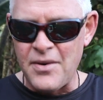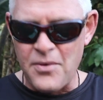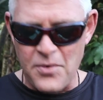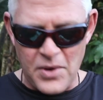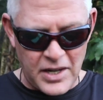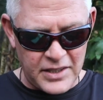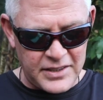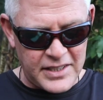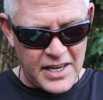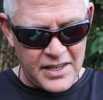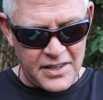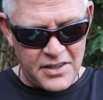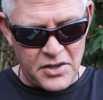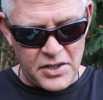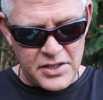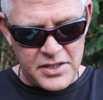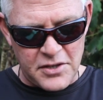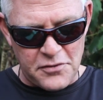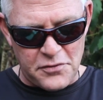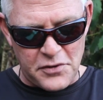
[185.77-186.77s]
Well done,
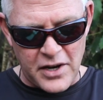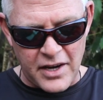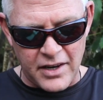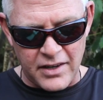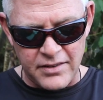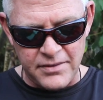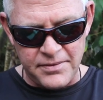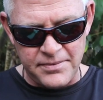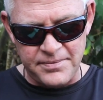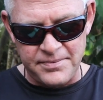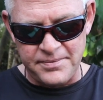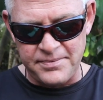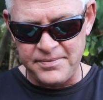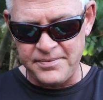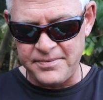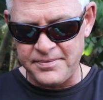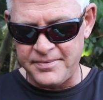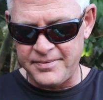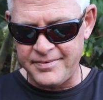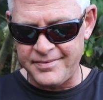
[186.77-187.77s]
Christopher.
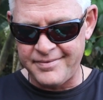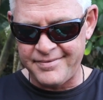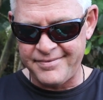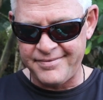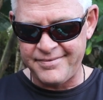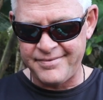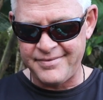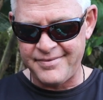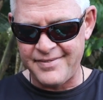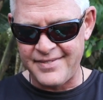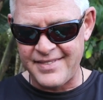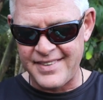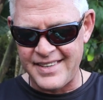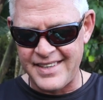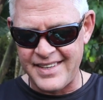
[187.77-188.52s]
Thank you, sir.